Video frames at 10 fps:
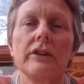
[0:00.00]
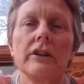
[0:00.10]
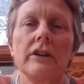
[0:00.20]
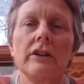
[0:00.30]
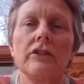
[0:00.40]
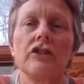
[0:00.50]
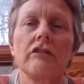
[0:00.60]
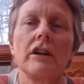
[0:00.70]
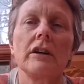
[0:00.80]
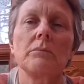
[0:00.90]
and
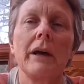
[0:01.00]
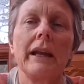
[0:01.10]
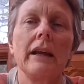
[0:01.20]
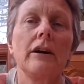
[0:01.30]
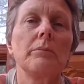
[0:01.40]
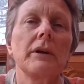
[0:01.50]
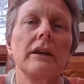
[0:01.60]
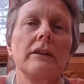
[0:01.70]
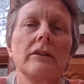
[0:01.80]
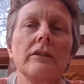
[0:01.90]
Gerard Manley
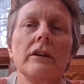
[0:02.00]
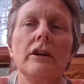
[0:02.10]
Hopkins,